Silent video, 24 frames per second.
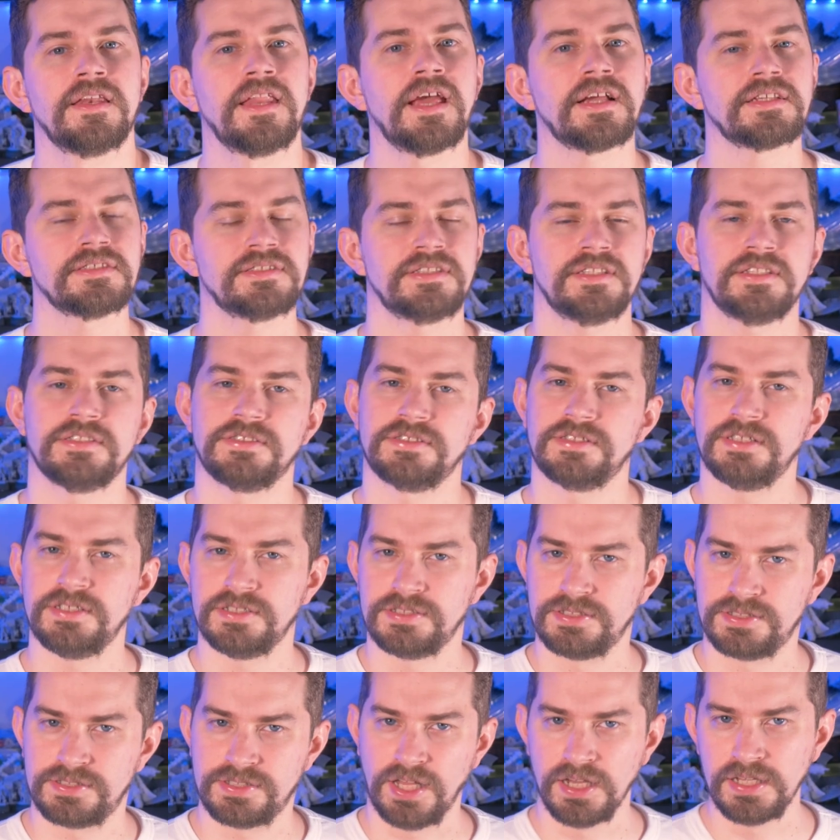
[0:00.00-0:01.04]
Next is the
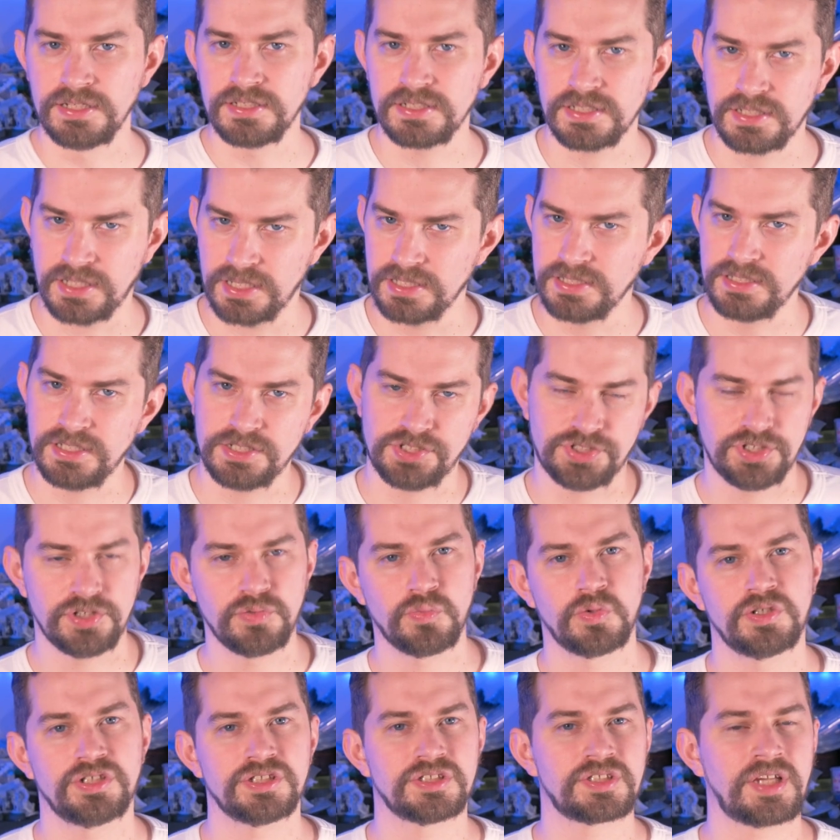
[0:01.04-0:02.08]
stunned condition,
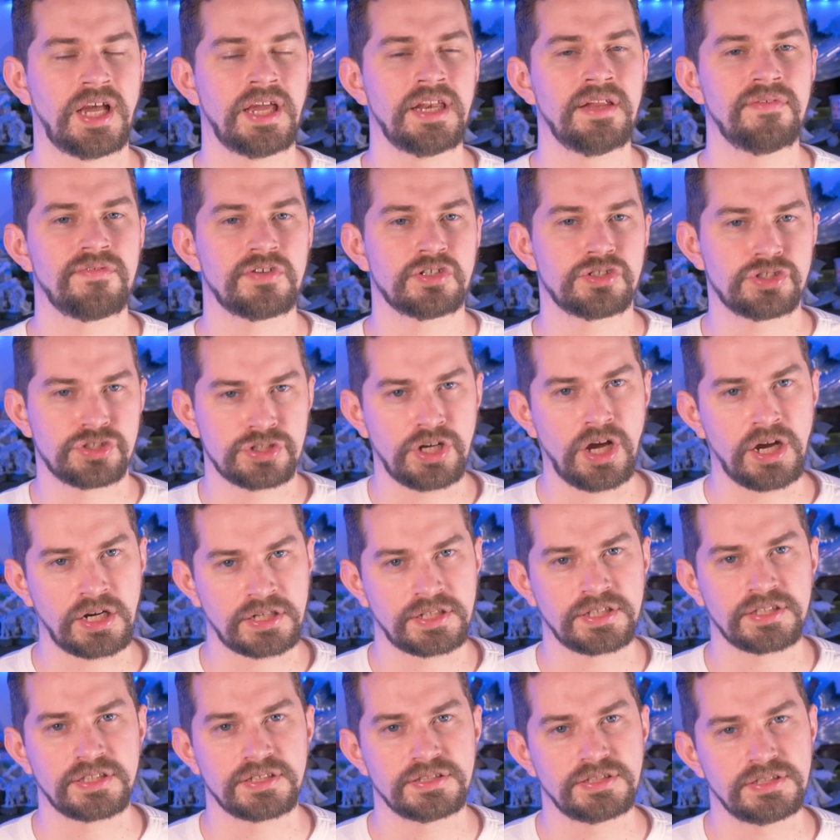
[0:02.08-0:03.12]
which is kind of a shock
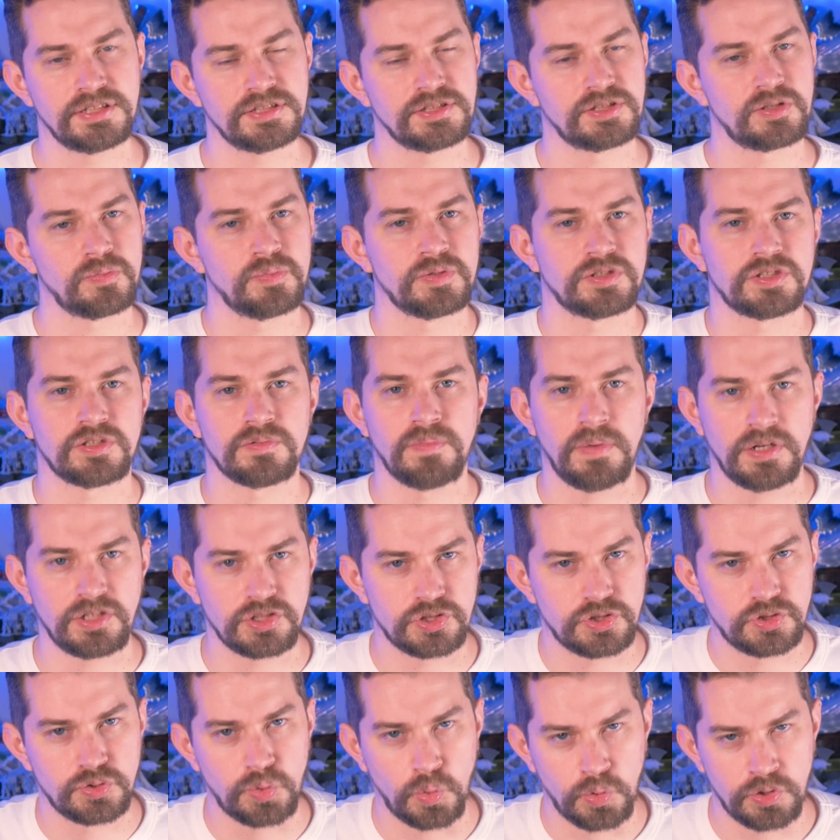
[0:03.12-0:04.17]
to the system. It's a much
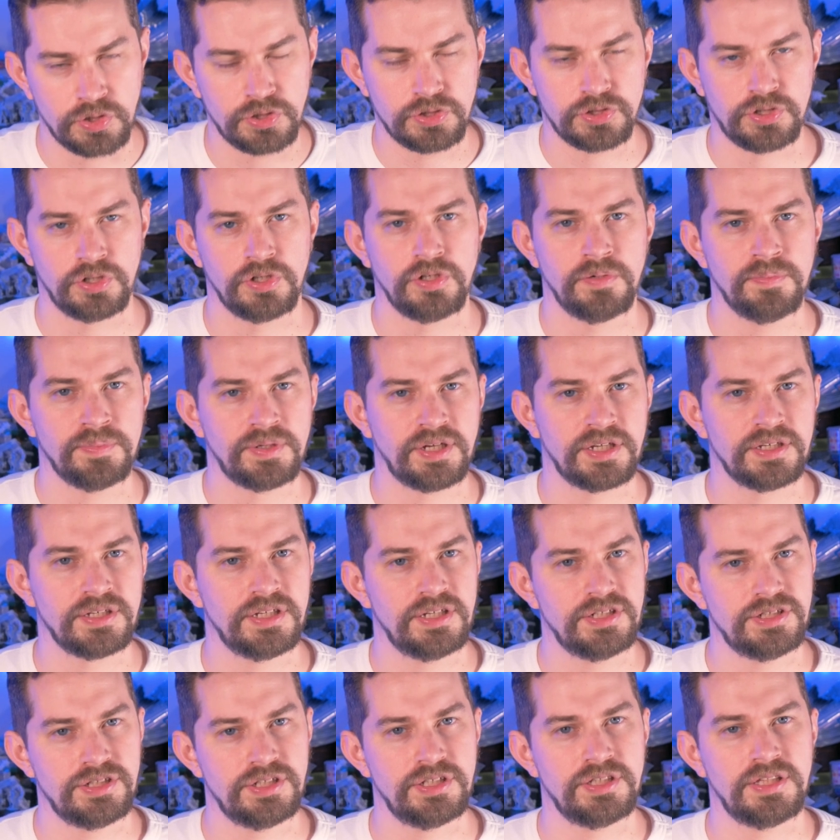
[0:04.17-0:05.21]
shorter term
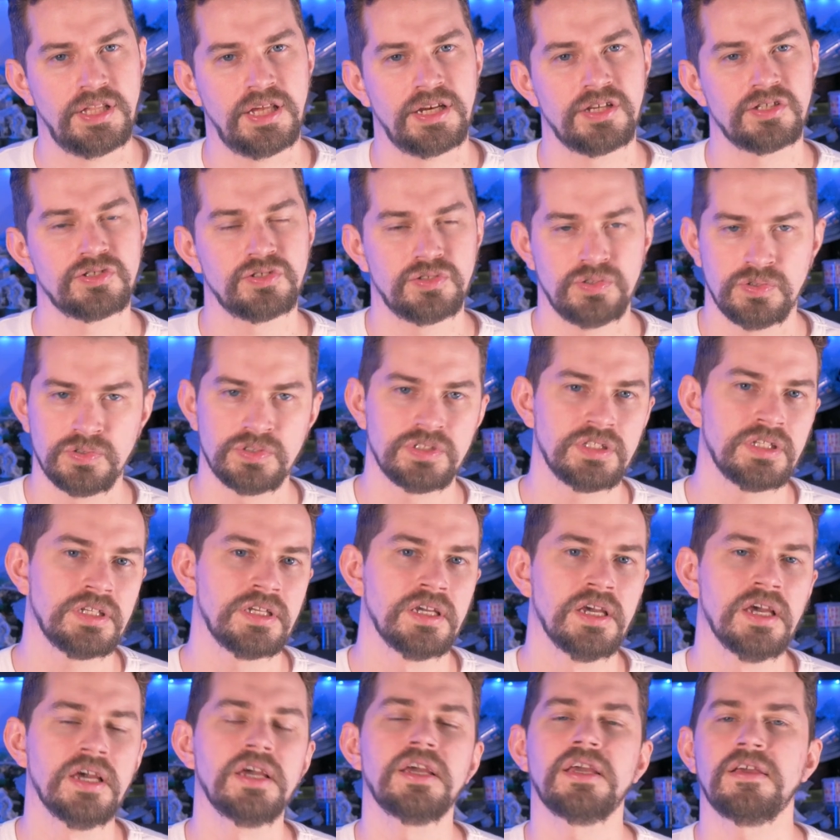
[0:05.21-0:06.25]
condition that is
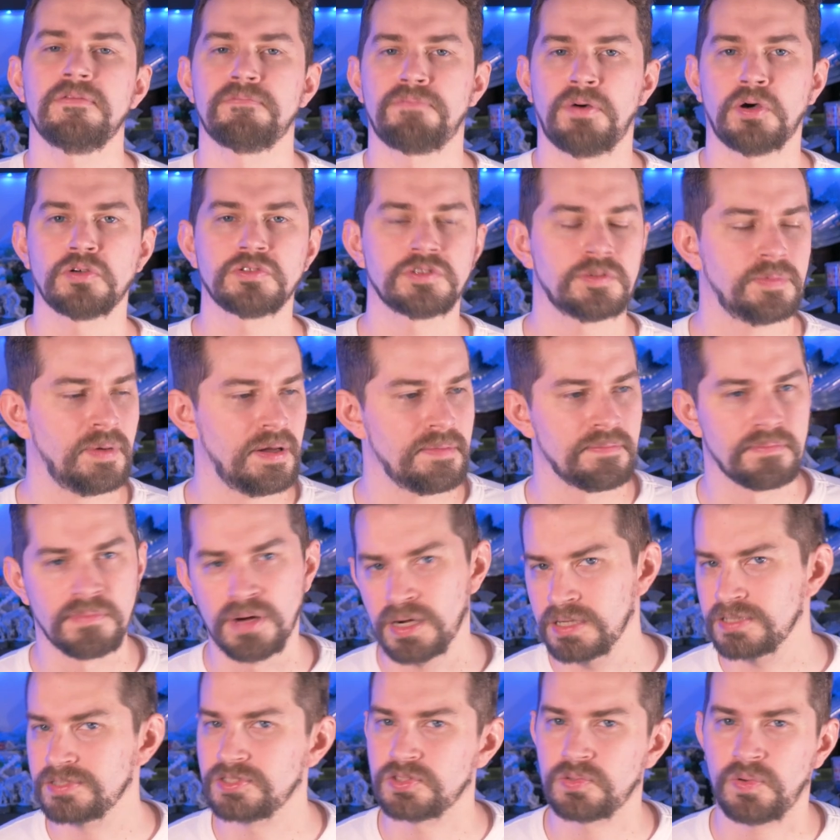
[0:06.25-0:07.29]
usually imposed by
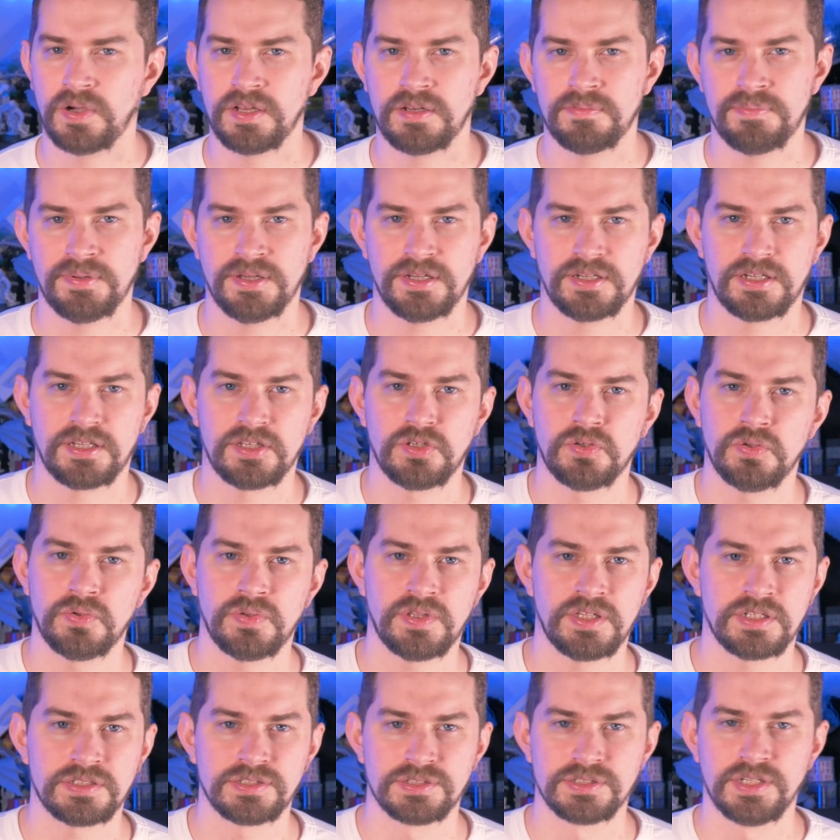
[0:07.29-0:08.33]
monks quite a bit, can do
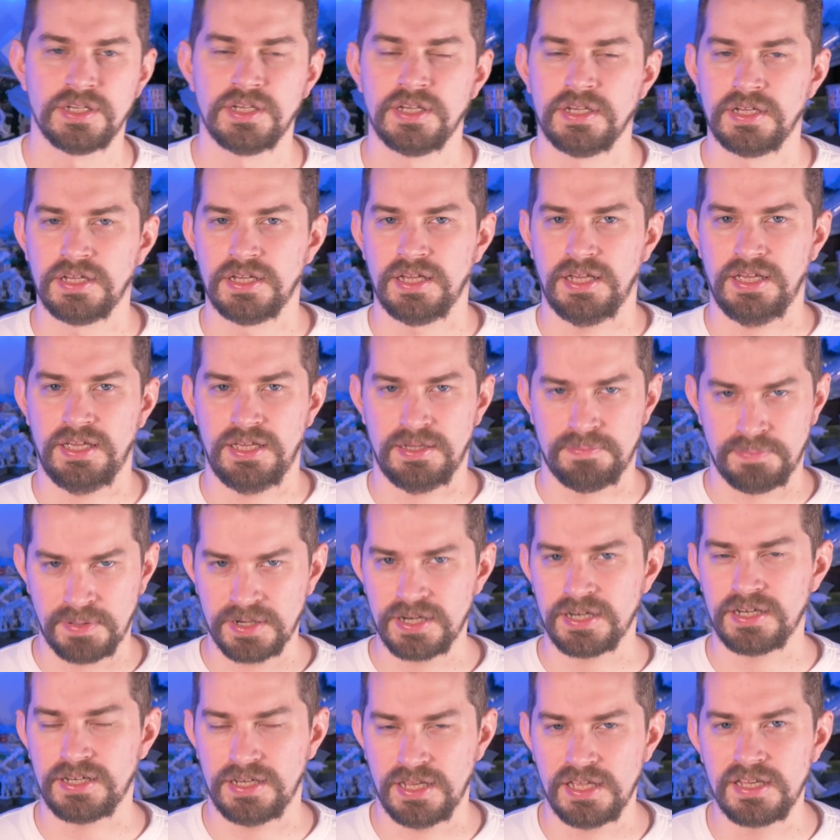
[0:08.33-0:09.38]
this, but
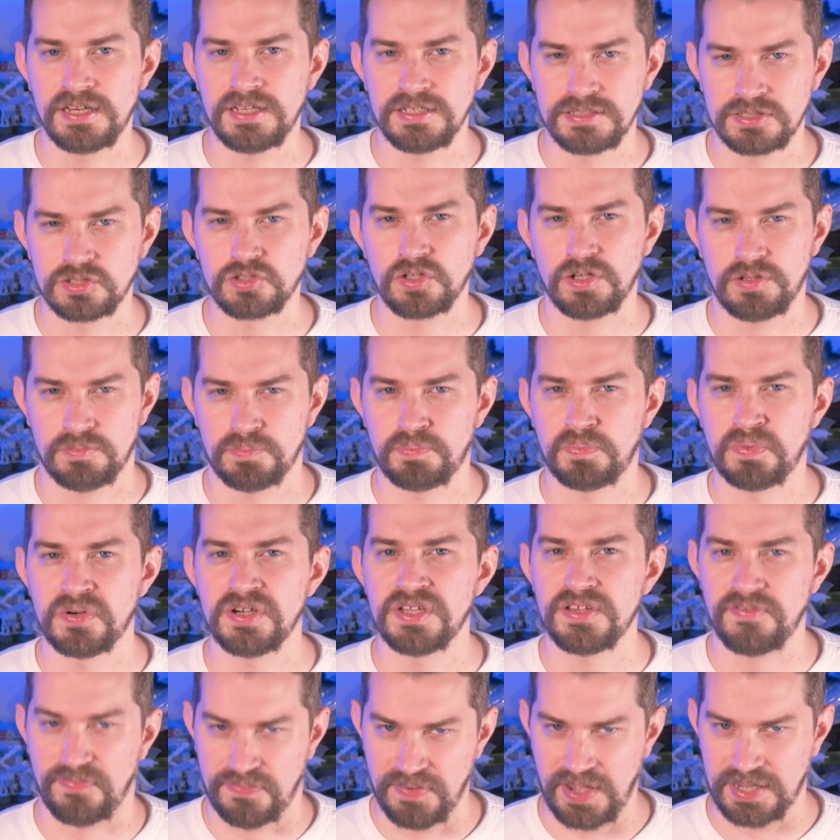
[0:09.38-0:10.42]
it is
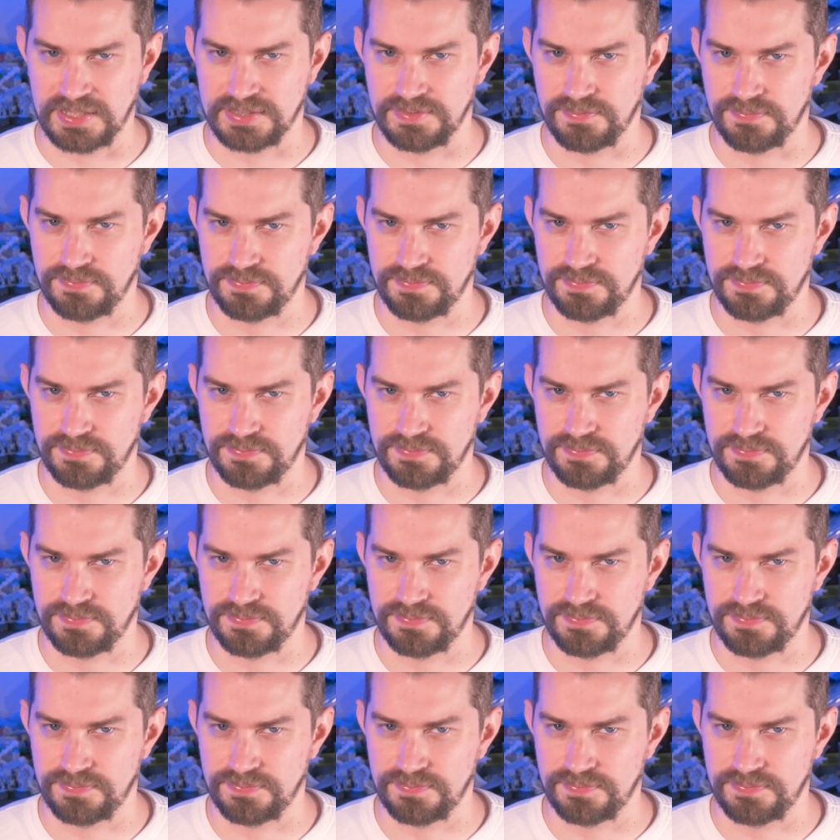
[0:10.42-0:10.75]
pretty effective.